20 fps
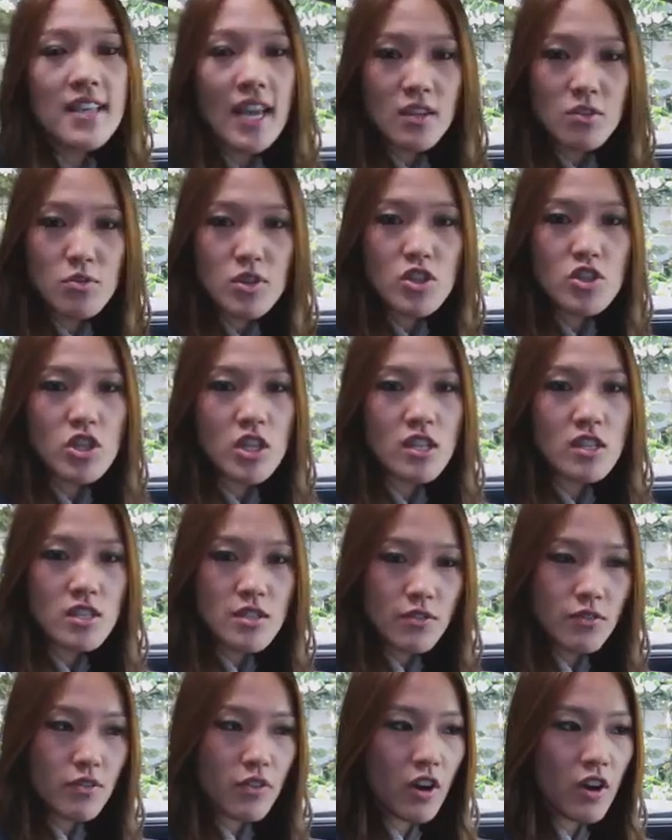sandwiching
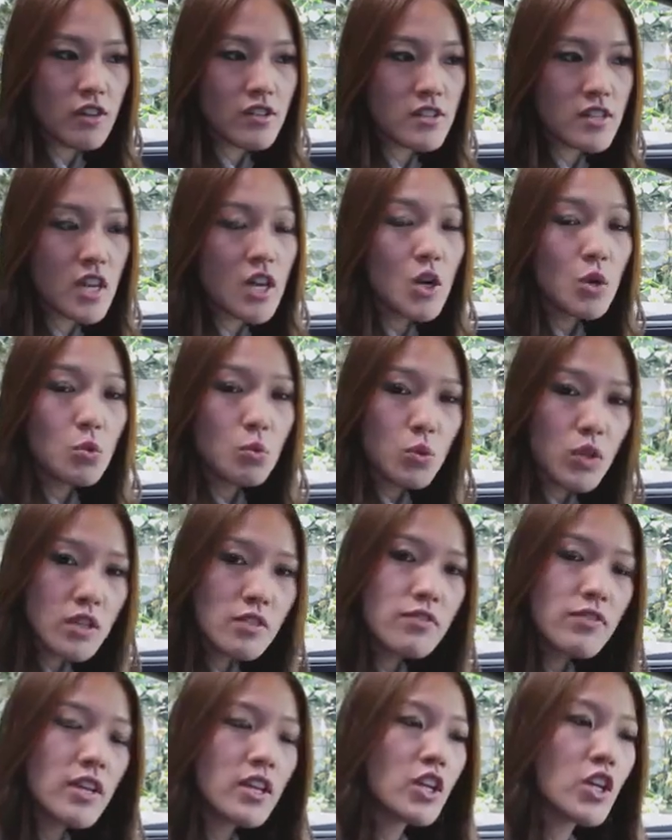different
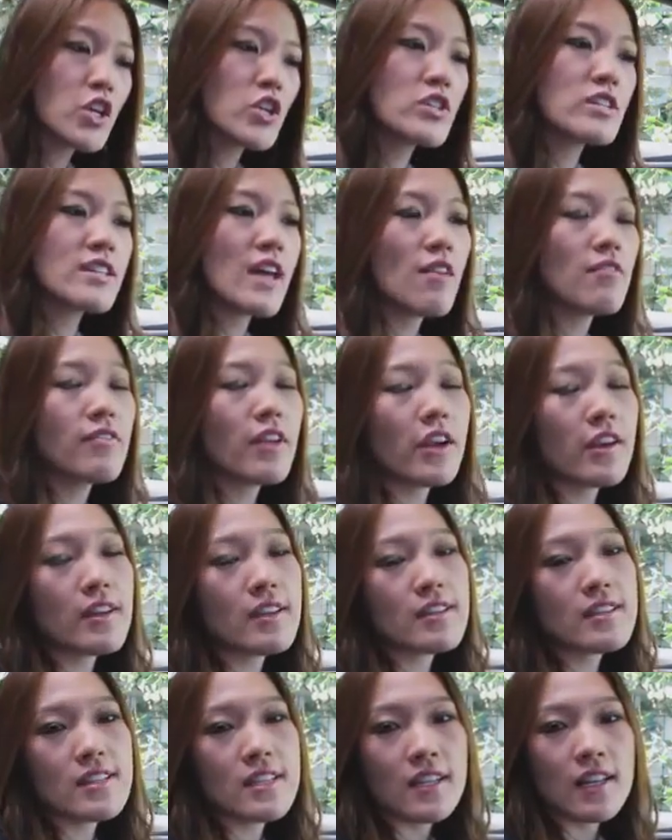wood veneers that
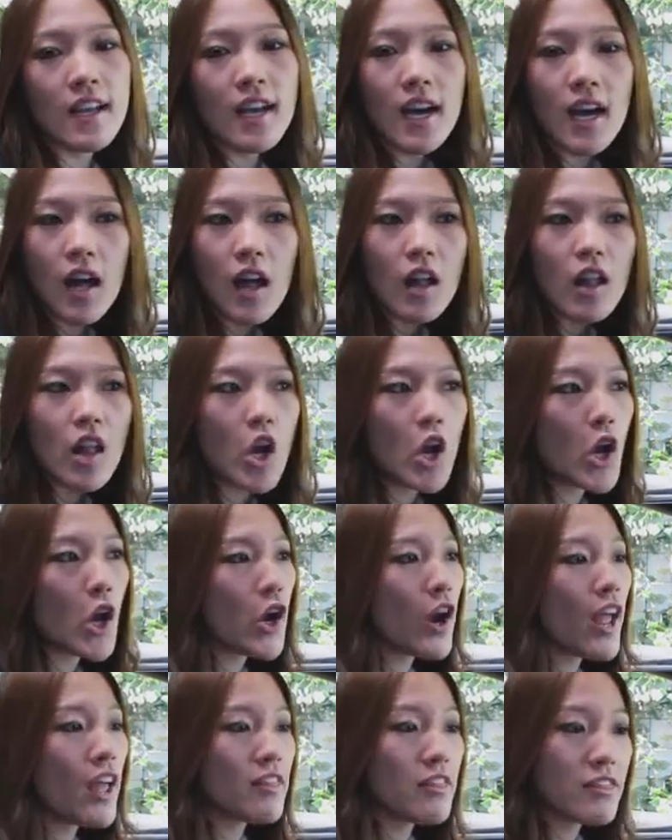varies in
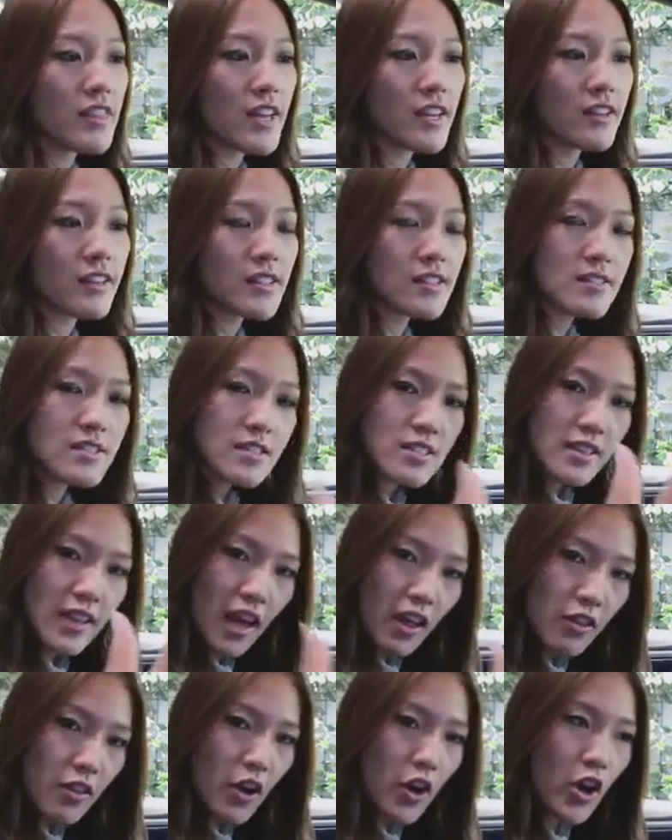color and thickness
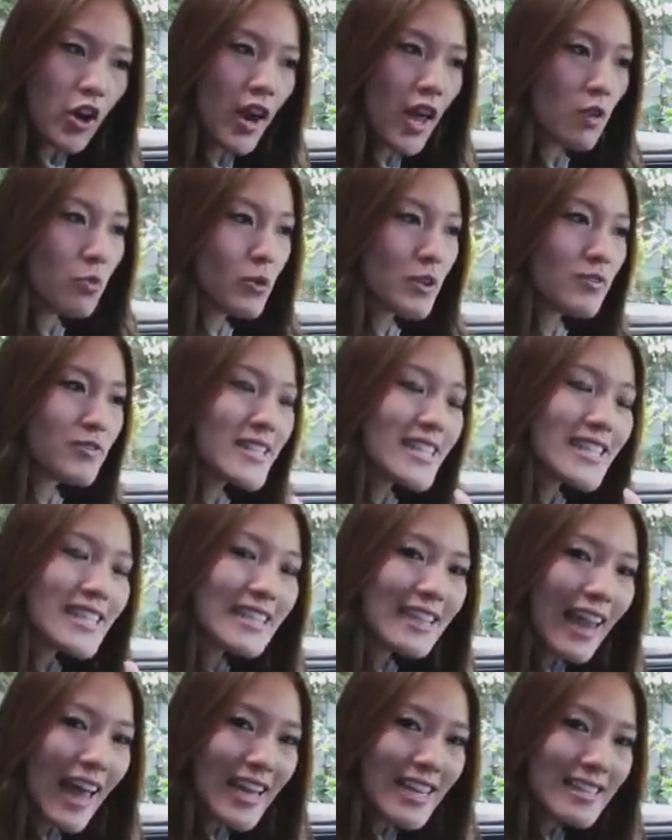together, and we've
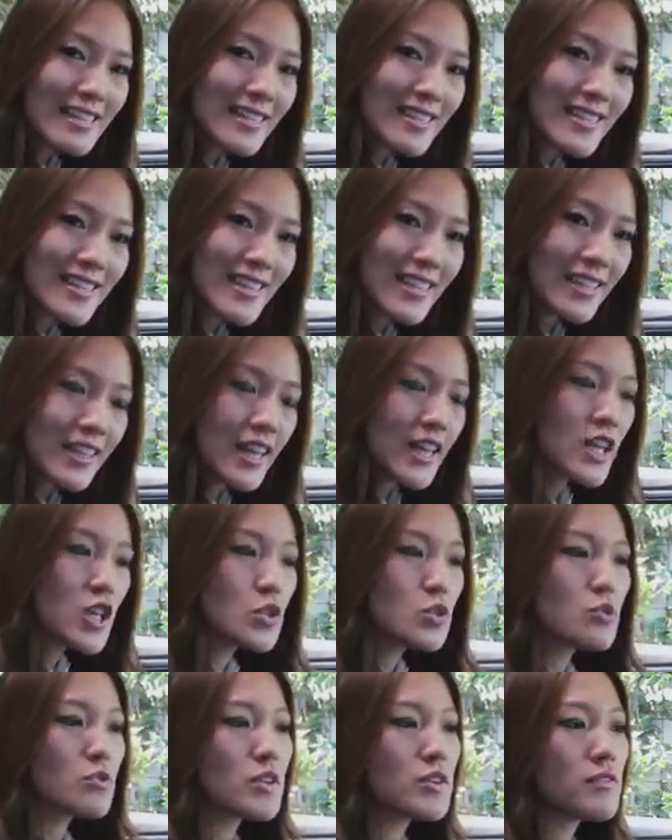sliced it
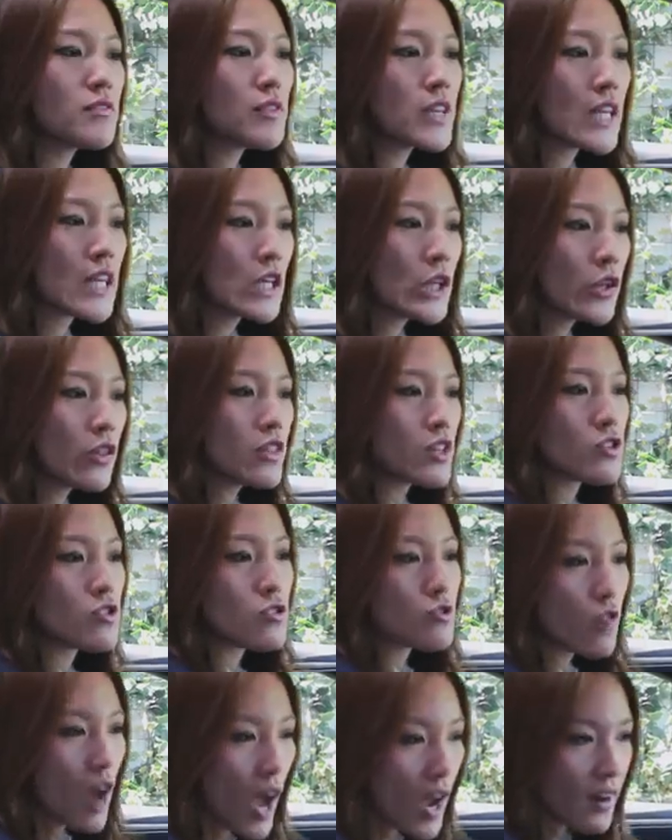to reveal the
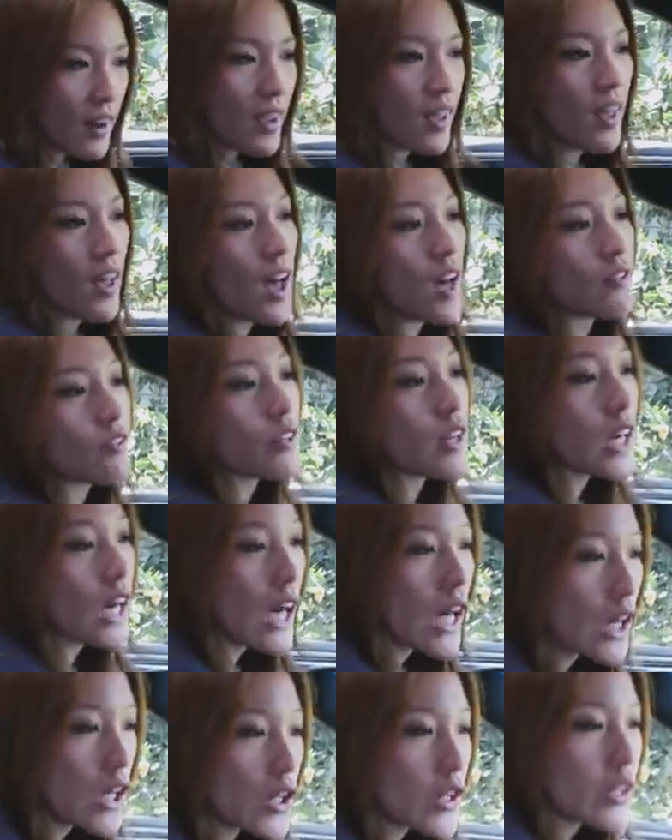strata of
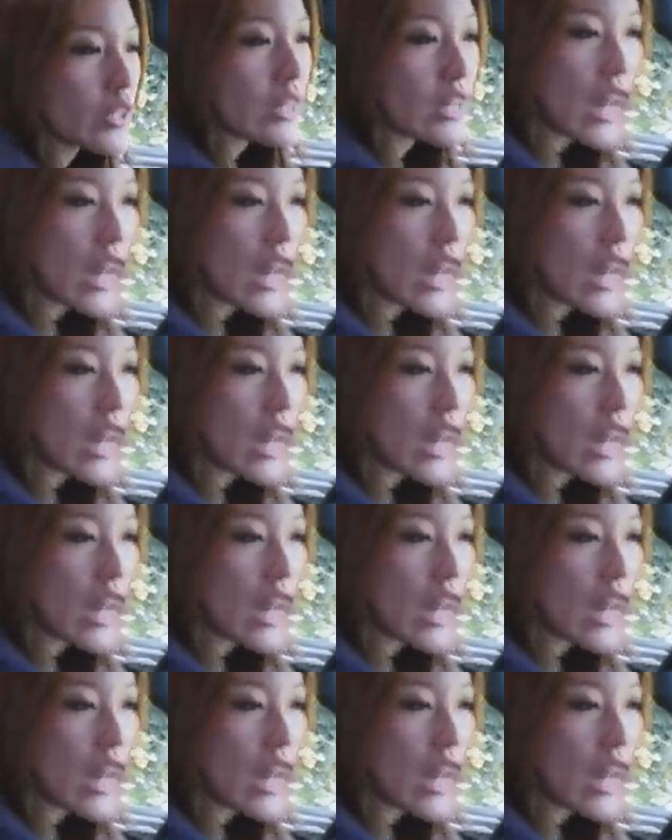colored